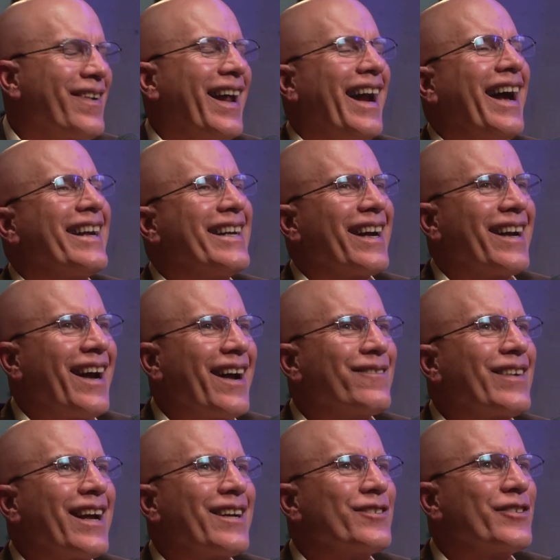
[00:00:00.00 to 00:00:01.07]
I've
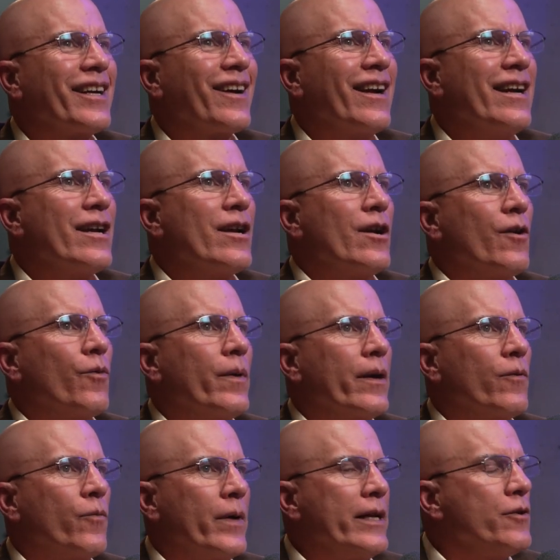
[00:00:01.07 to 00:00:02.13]
got to share.
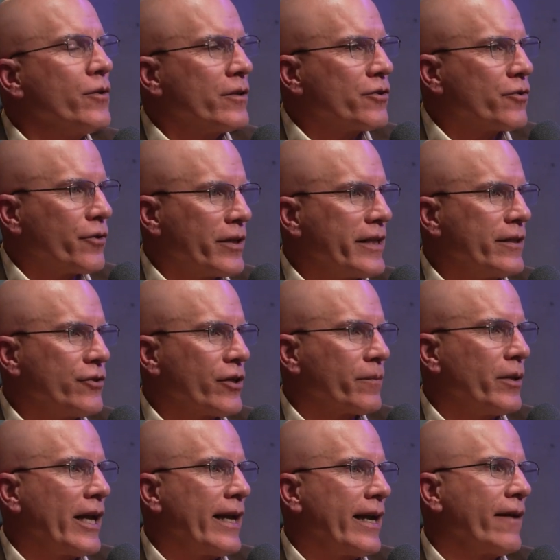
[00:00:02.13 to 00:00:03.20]
We do a strategic
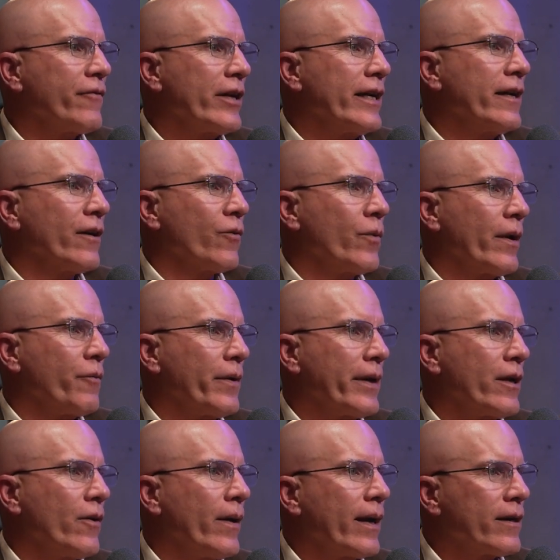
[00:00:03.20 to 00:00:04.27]
plan every year where we
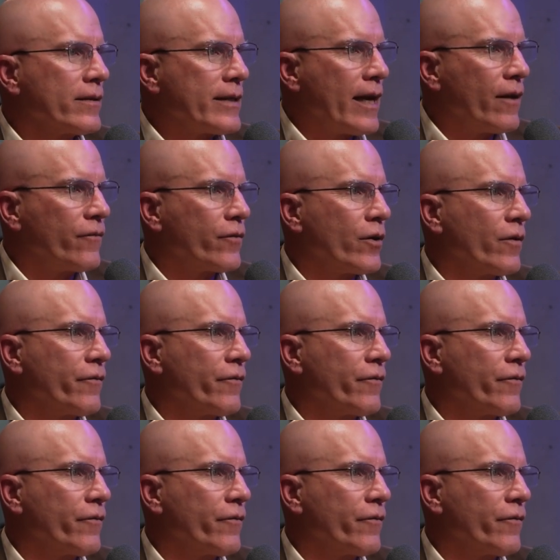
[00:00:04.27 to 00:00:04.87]
go out of town for a